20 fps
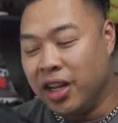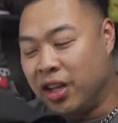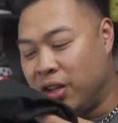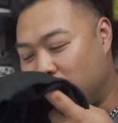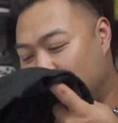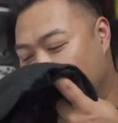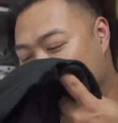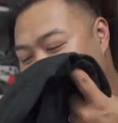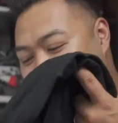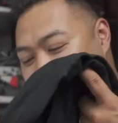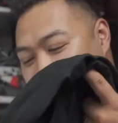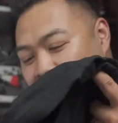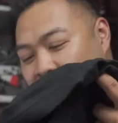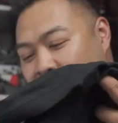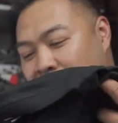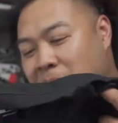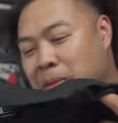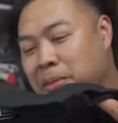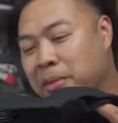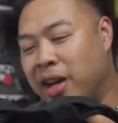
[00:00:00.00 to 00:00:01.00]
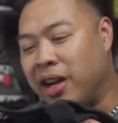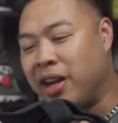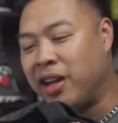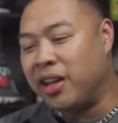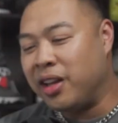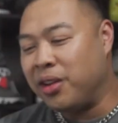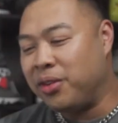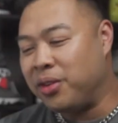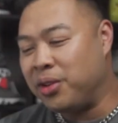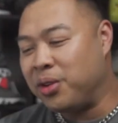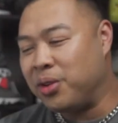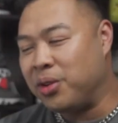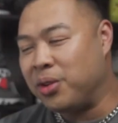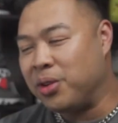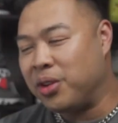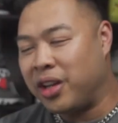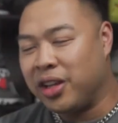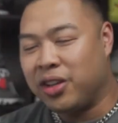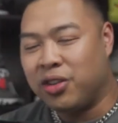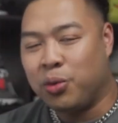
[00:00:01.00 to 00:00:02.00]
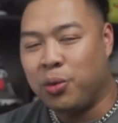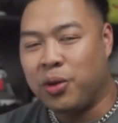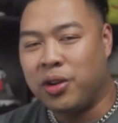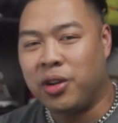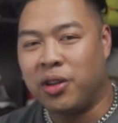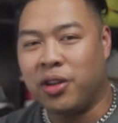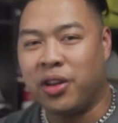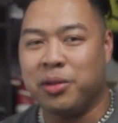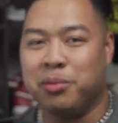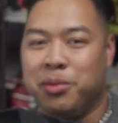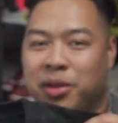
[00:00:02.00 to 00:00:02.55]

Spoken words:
so it doesn't really matter if you like sweat a lot,